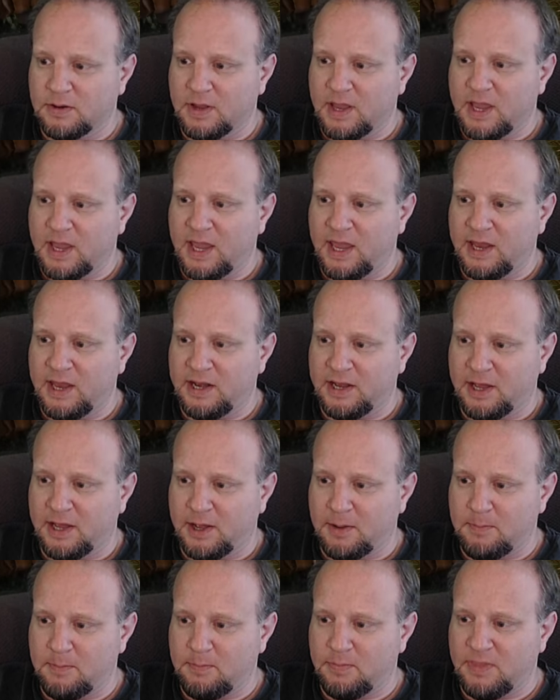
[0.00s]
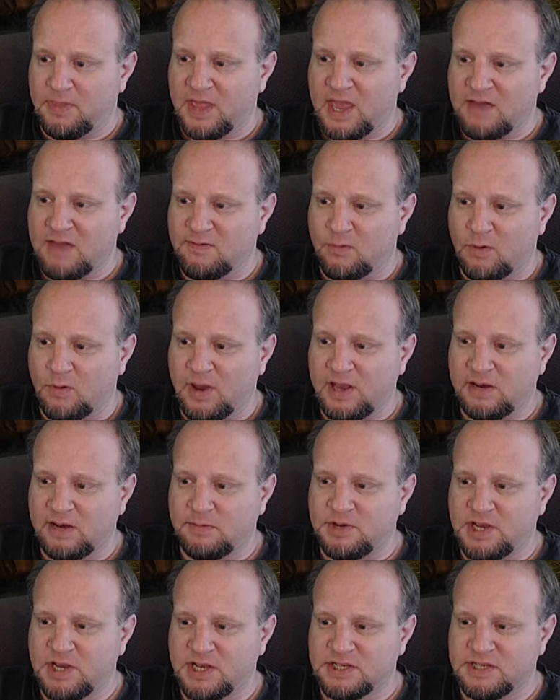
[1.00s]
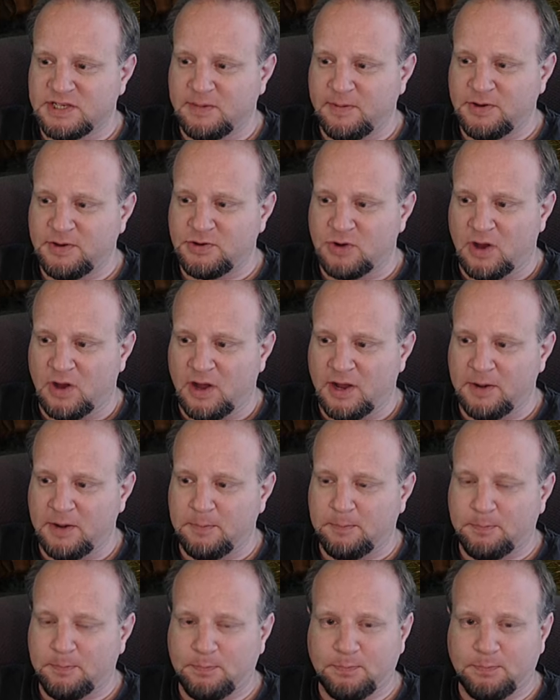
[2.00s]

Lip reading: and they have a random chance to be drawn